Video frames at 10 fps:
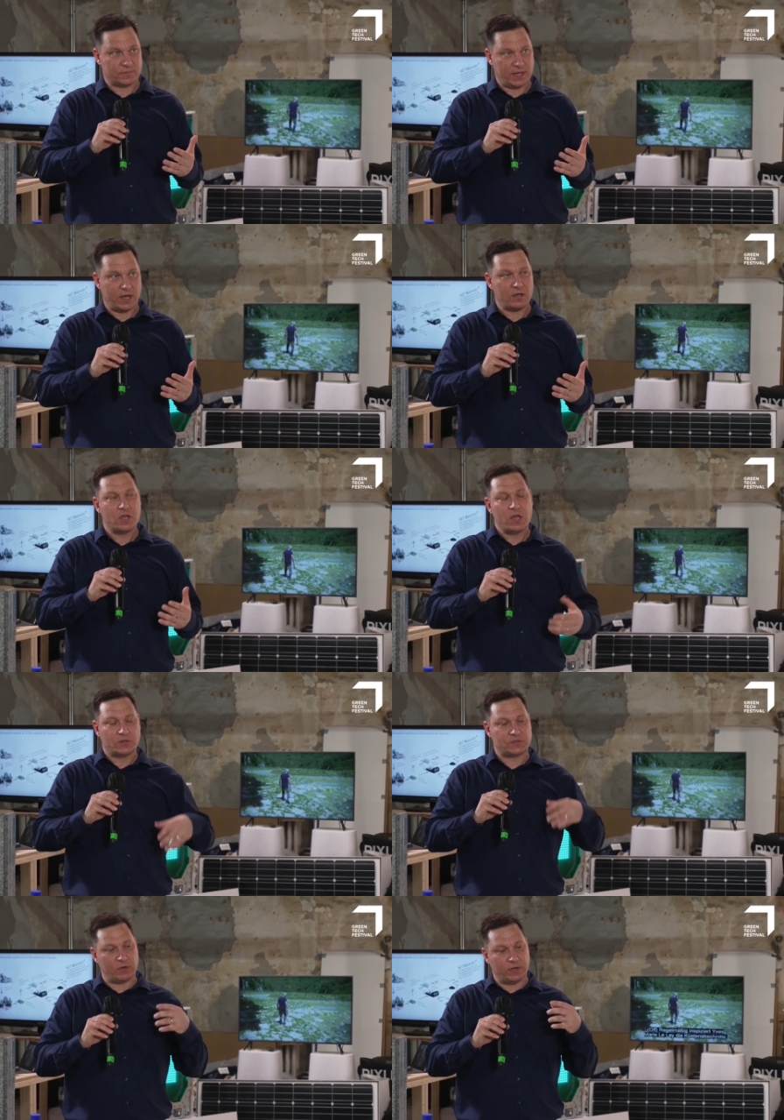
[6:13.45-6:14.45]
Yeah,
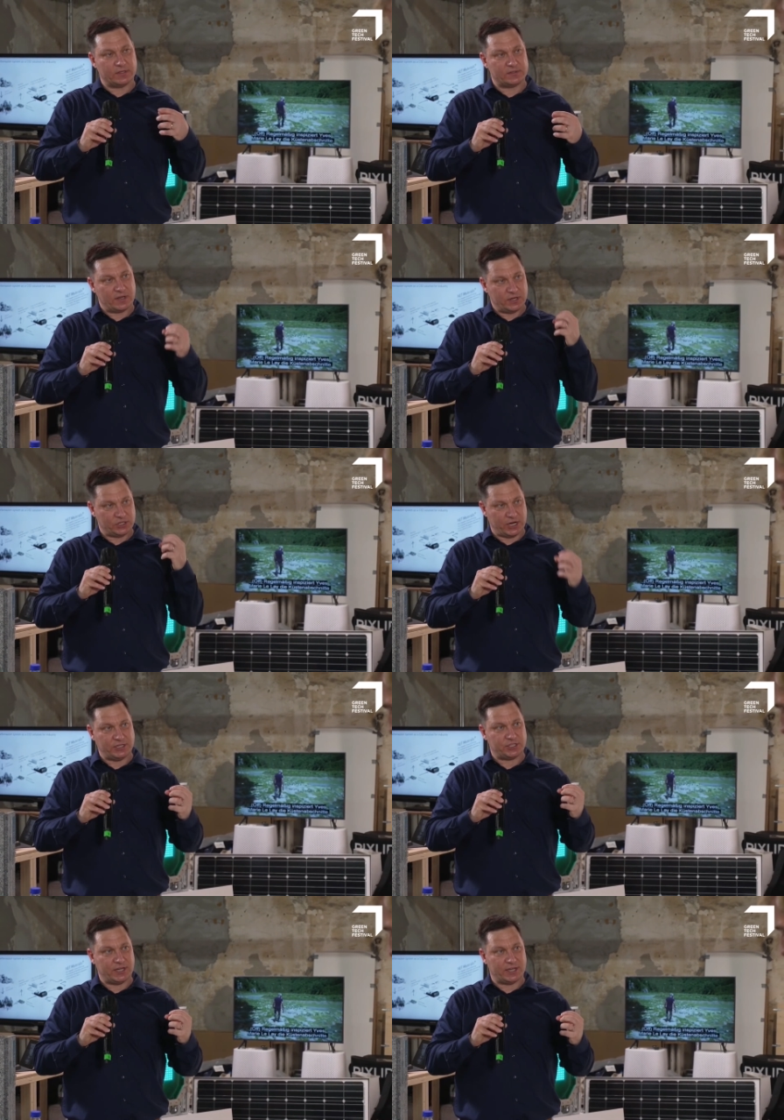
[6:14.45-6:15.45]
so it's
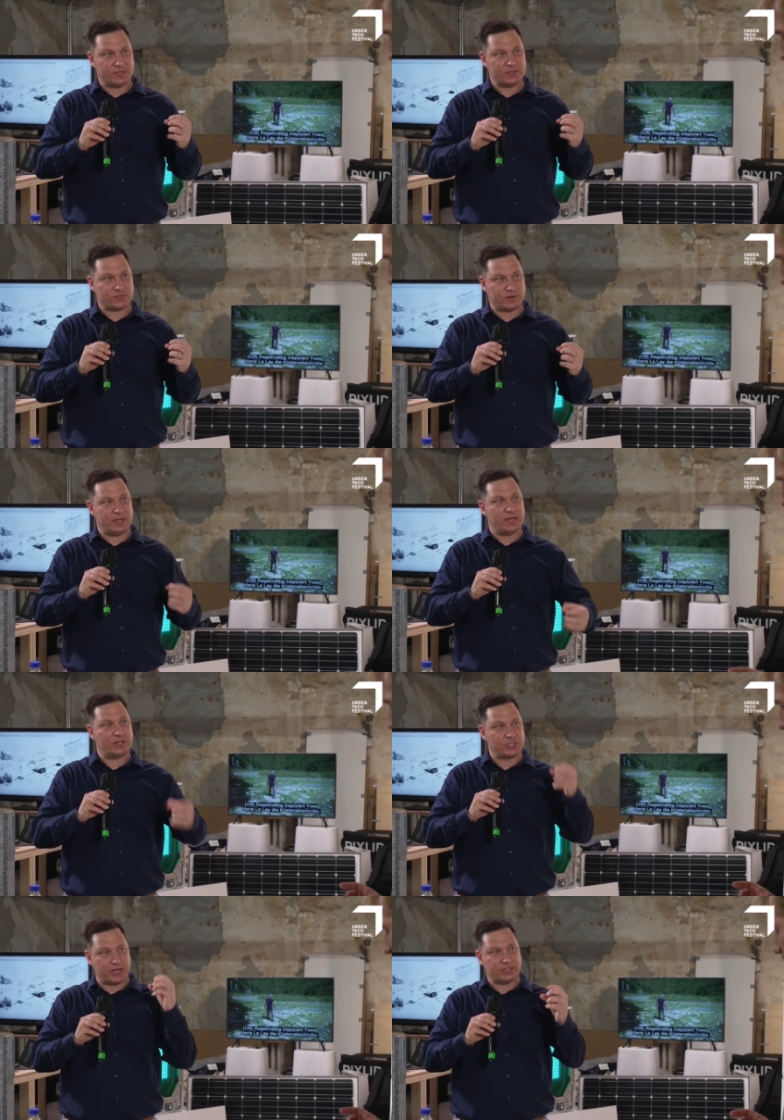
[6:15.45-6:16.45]
changing industry
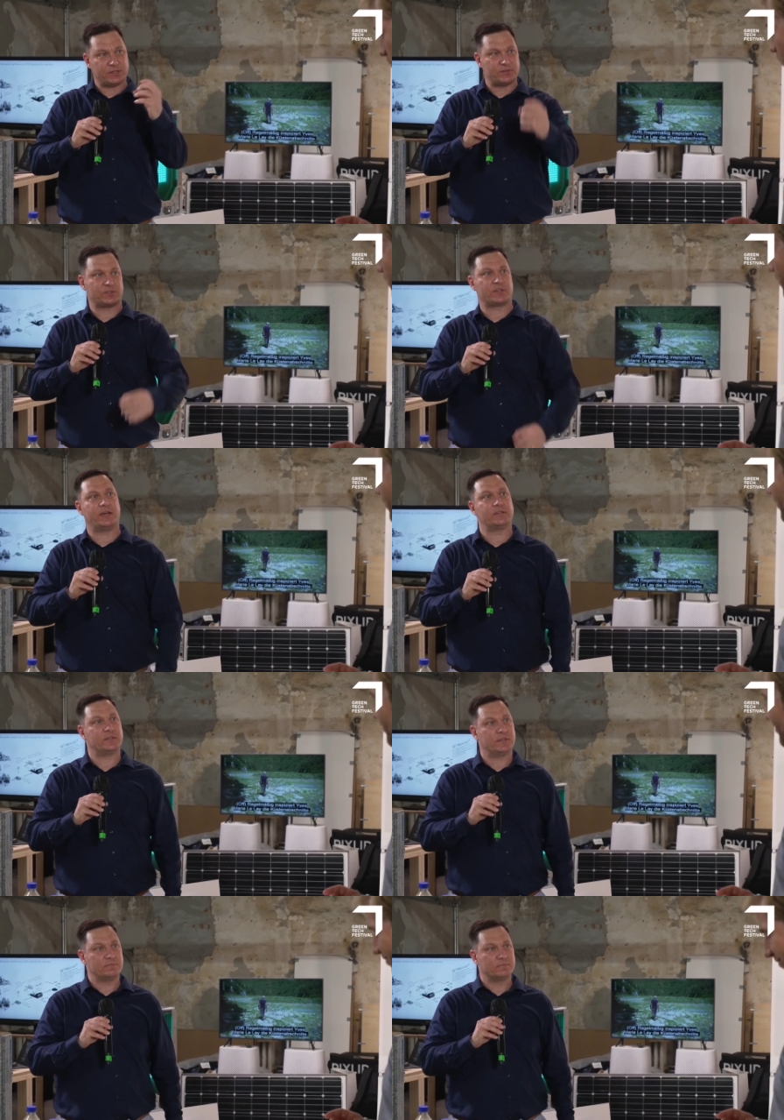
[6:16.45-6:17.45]
and changing society.